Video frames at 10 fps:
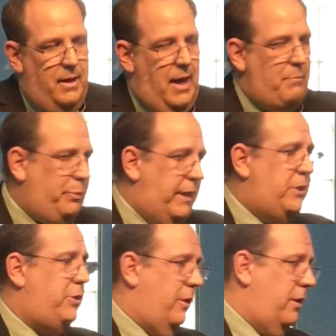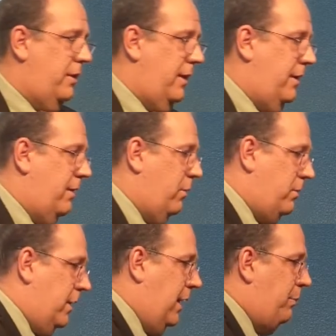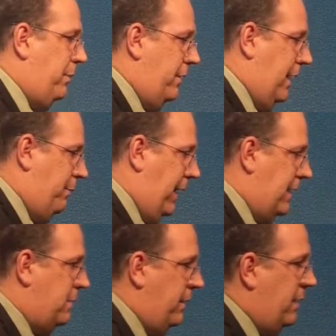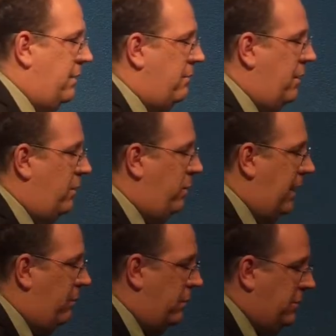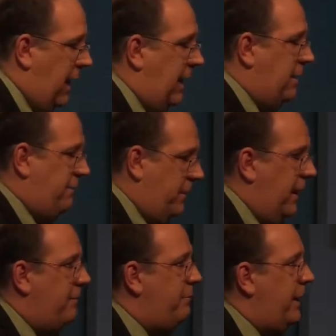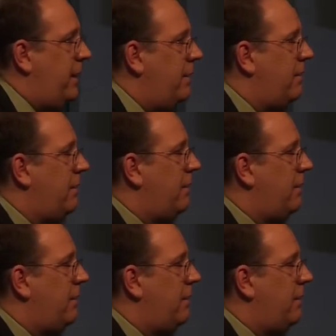I'm pretty sure the older couple that passed me on the roadway were trying to forgive me.